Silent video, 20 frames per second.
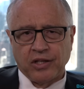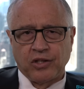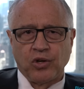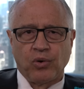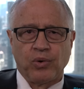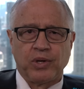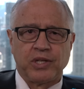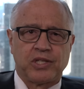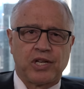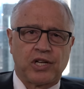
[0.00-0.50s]

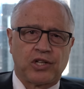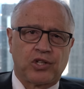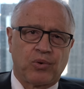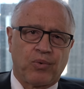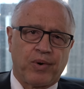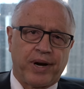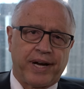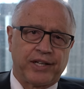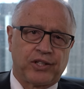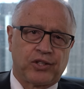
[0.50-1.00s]
Dewey
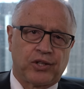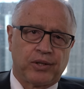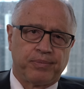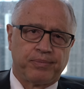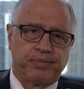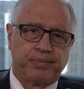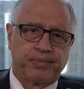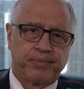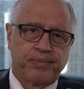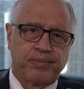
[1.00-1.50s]
situation,
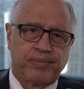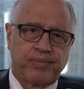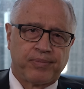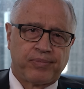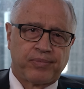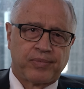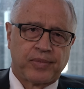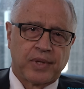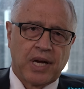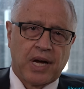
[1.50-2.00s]

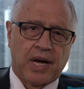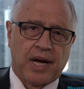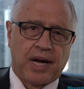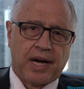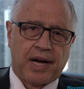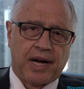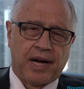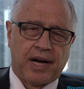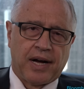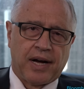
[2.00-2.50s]

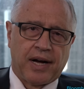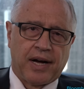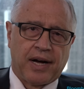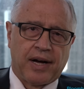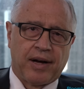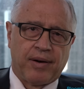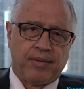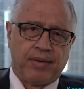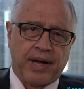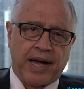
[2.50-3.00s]

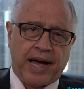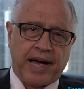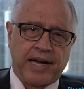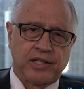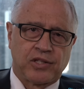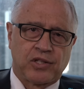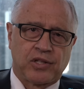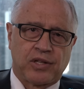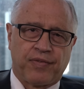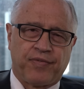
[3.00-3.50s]

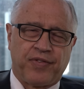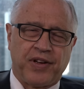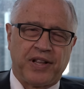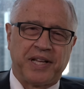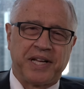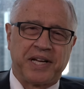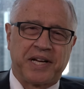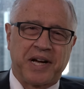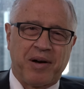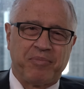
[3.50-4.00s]
as the
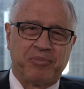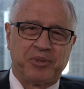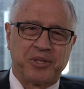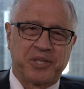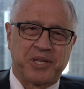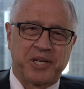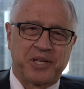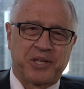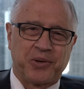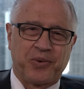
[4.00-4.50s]
Finley Campbell
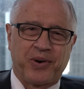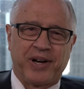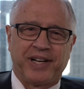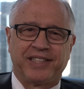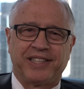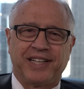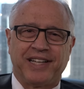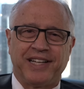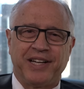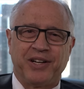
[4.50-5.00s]

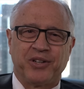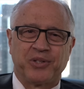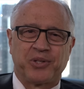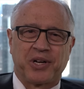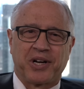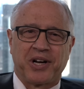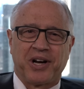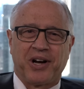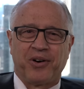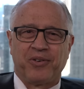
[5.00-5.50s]
situation years
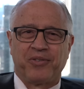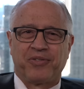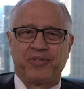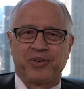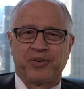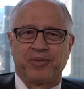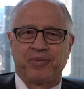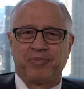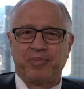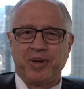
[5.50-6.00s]
ago,
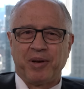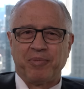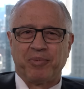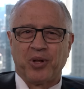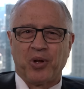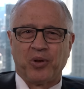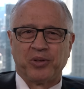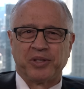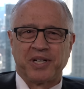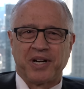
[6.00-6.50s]
for
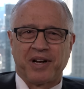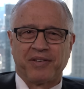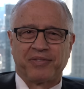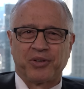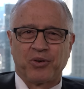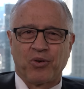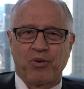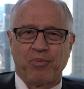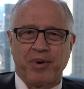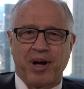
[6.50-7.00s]
people old enough
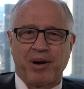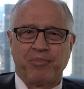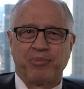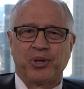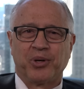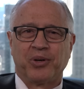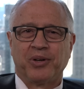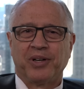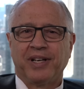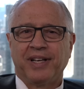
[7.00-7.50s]
to
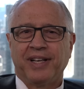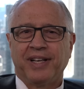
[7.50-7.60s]
remember,